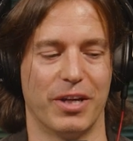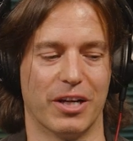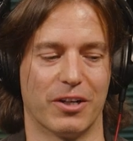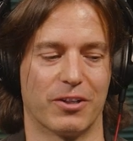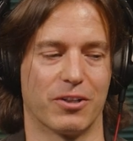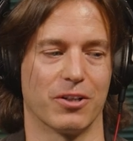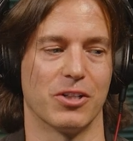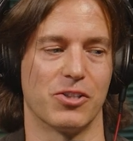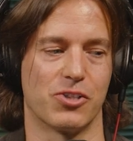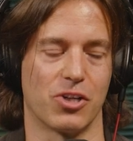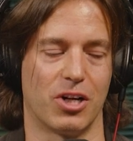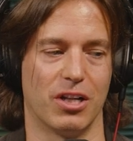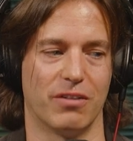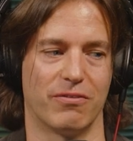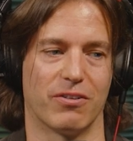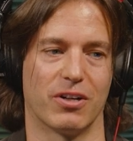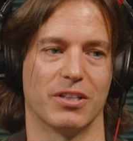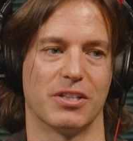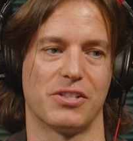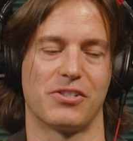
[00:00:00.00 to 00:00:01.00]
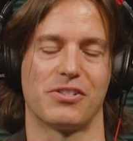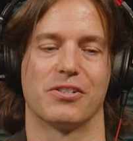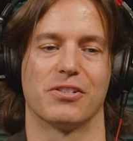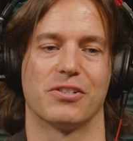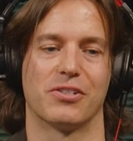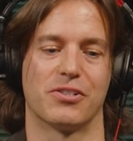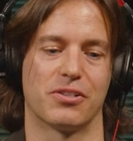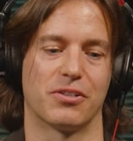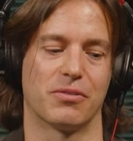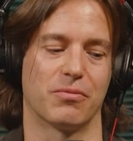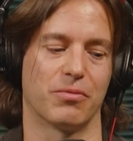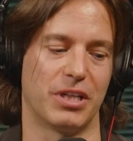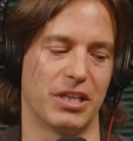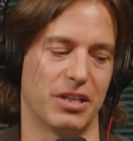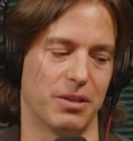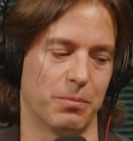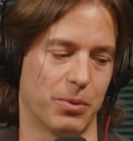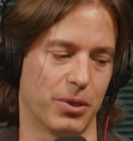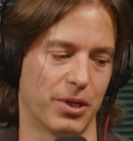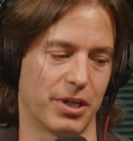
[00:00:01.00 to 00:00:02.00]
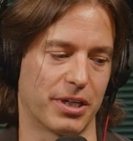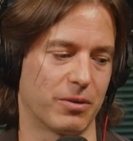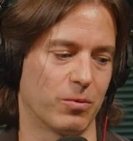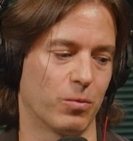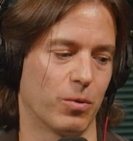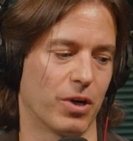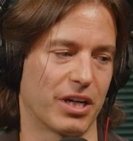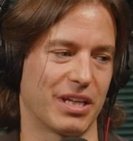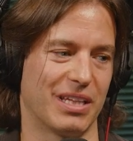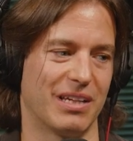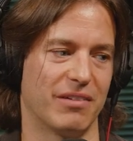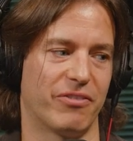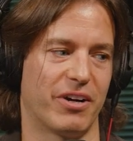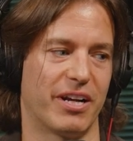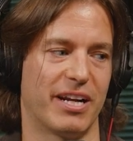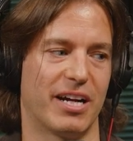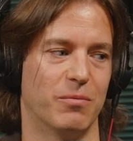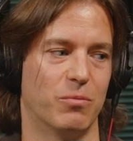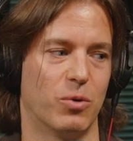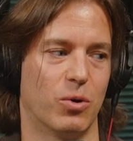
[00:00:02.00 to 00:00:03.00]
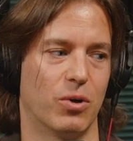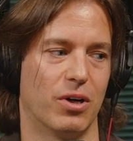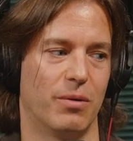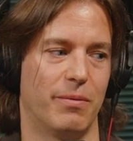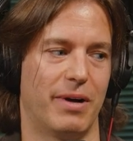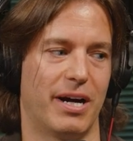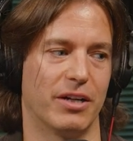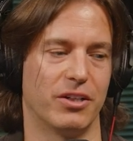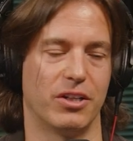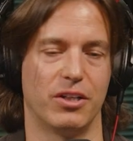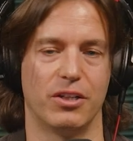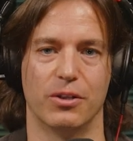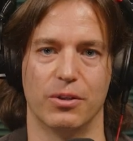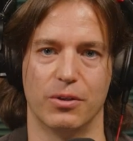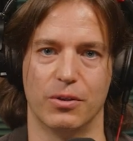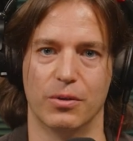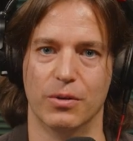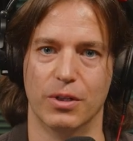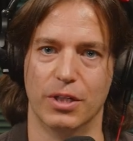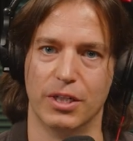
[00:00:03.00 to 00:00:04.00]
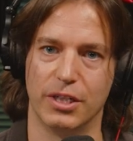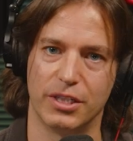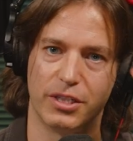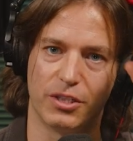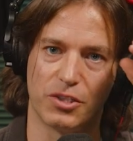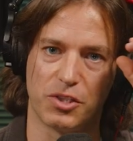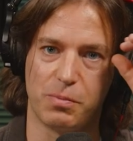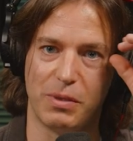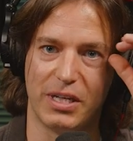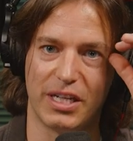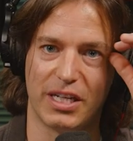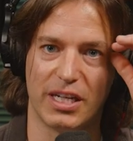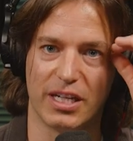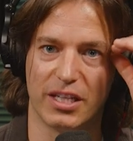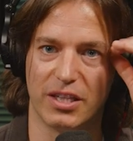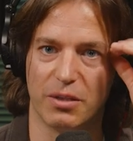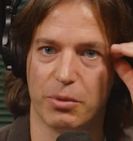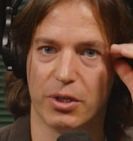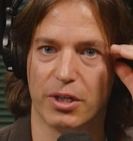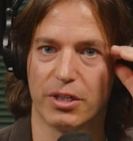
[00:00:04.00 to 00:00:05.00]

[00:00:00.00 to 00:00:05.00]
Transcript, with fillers: we encourage all of our listeners to read the book. Where can they find out more about you? You're speaking in the